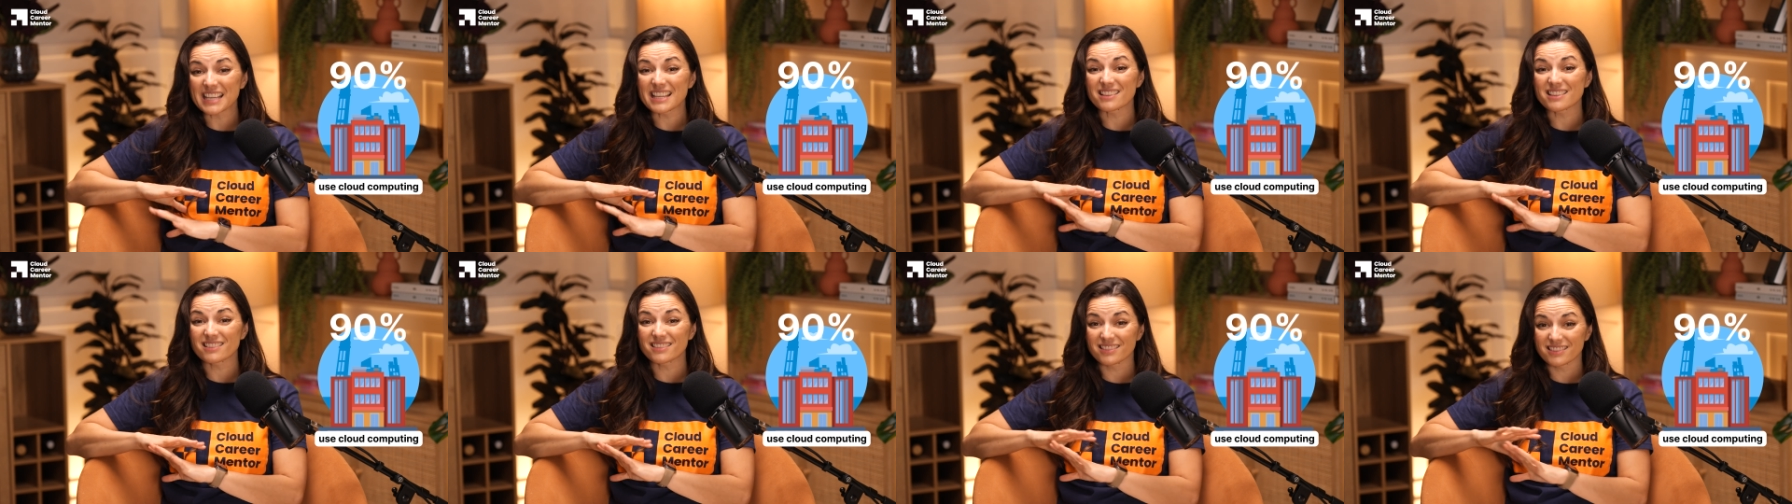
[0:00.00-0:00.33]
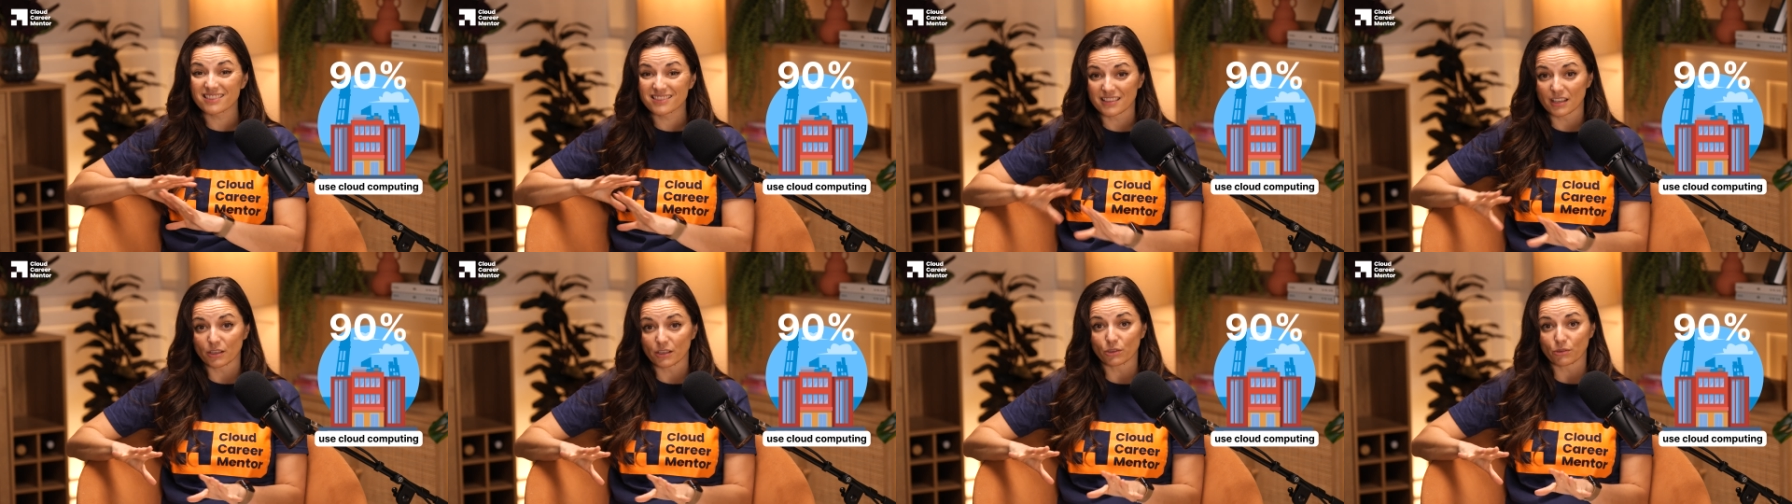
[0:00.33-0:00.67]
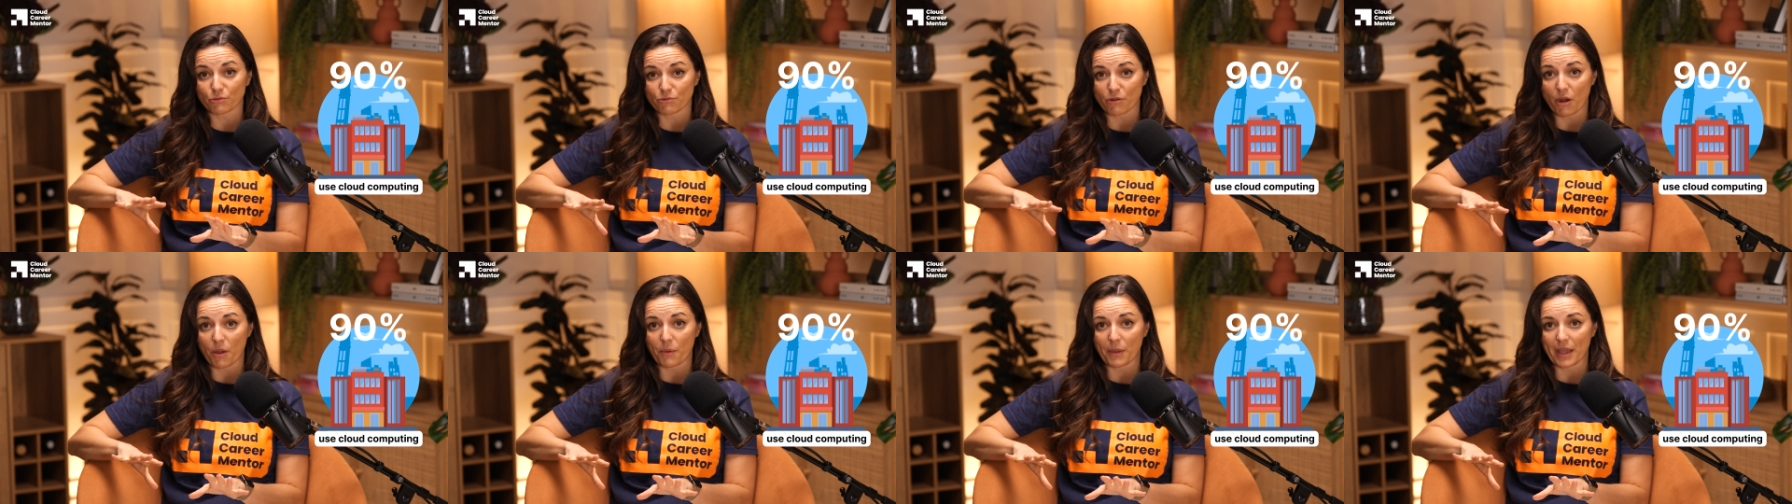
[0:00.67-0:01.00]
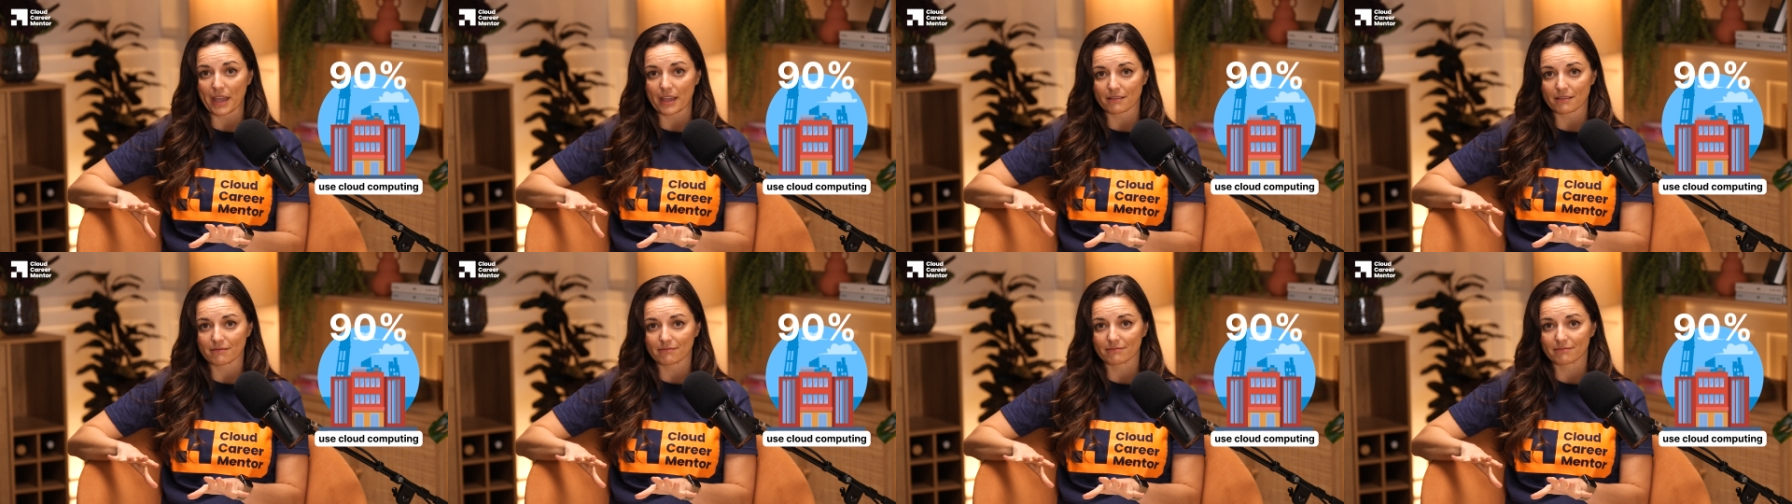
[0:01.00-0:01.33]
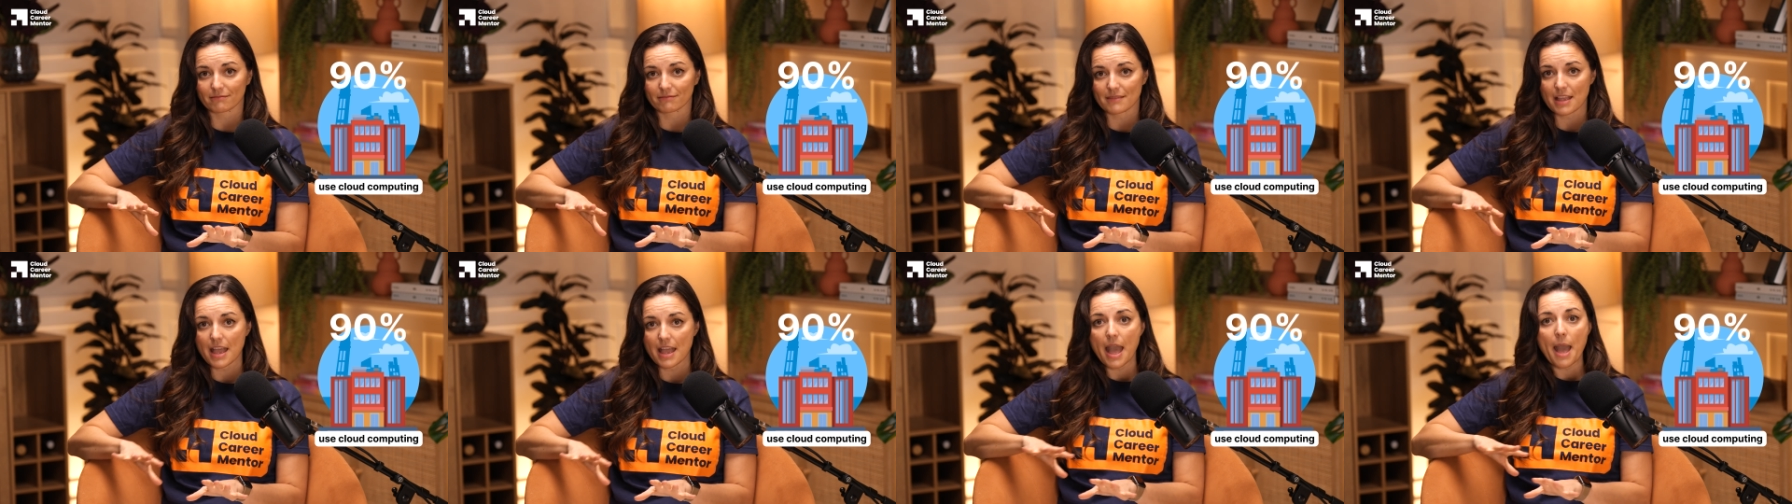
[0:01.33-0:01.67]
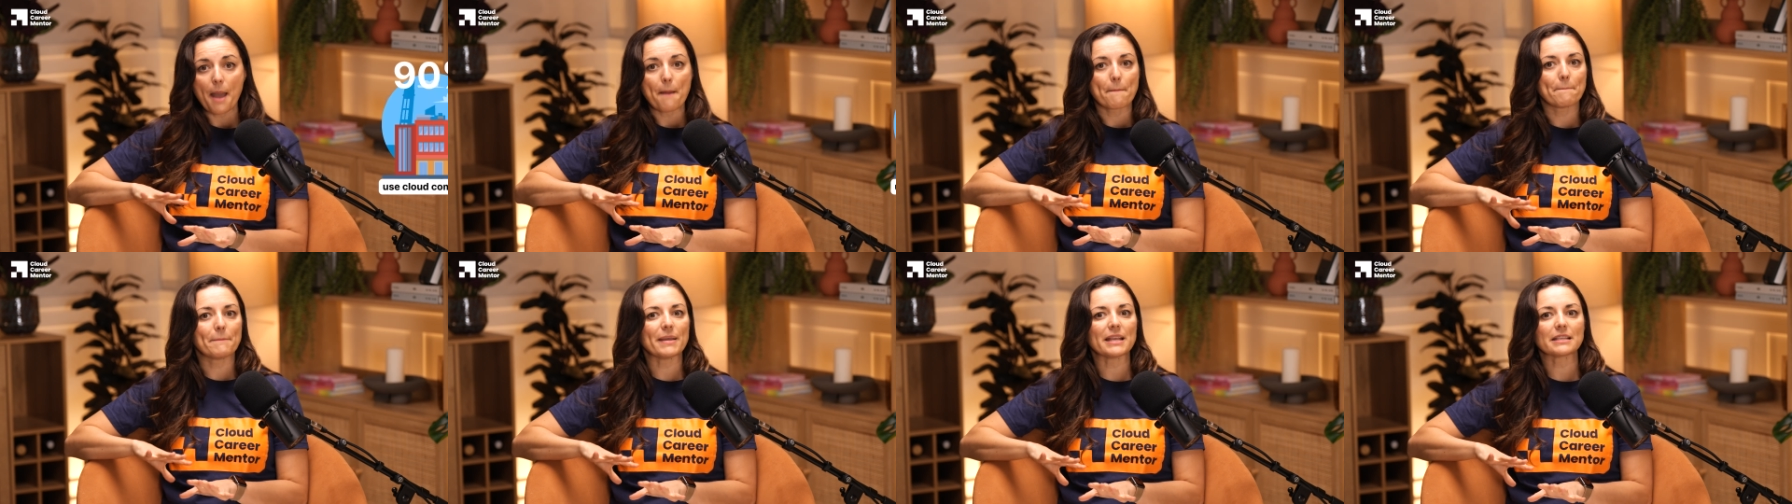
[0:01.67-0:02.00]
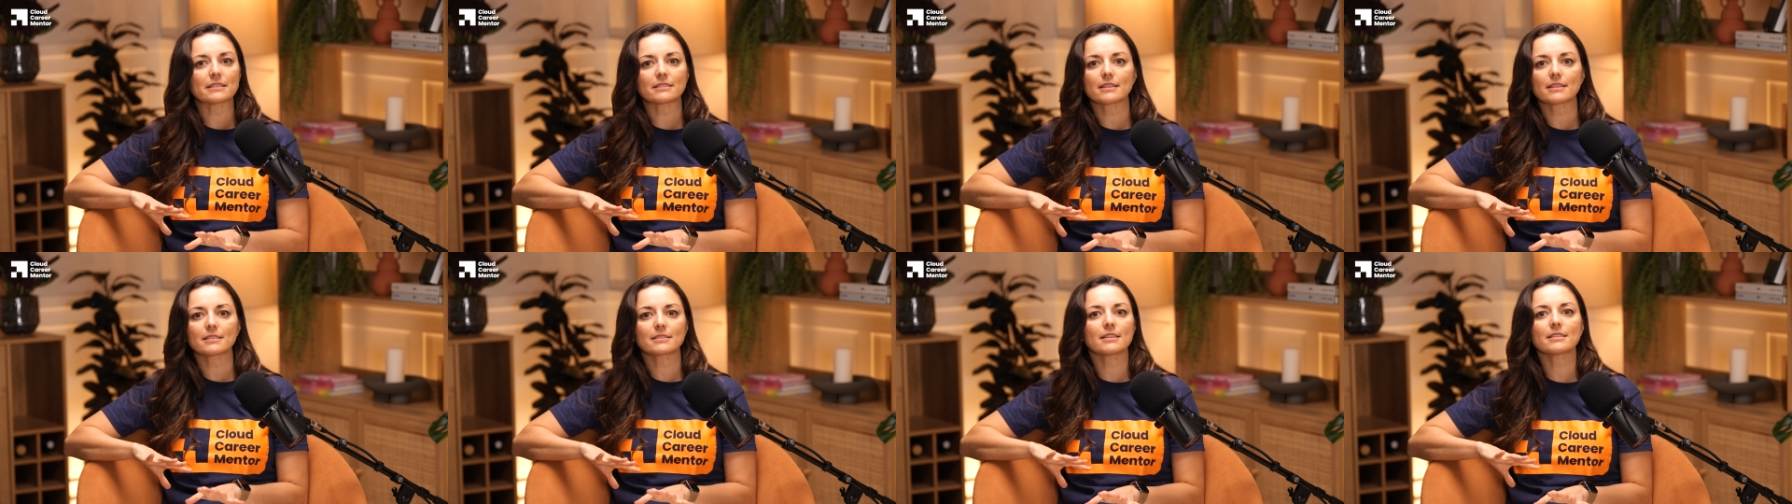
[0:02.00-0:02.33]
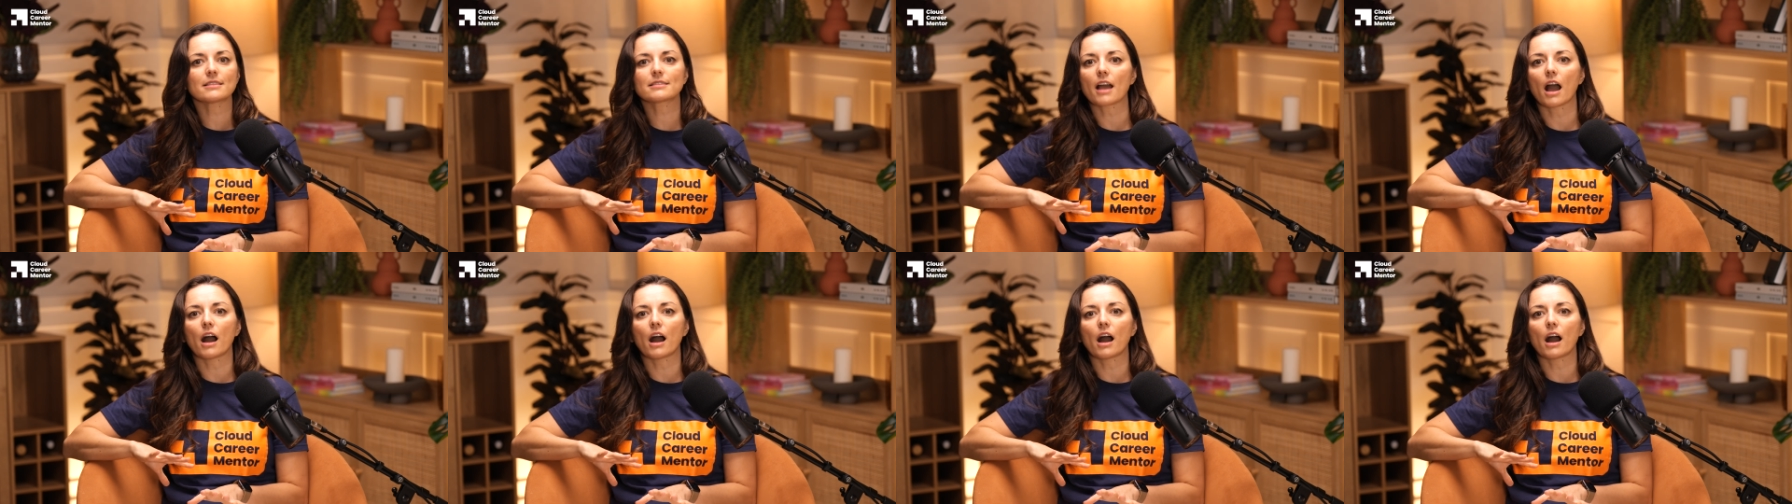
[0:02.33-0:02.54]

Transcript: is still growing. Businesses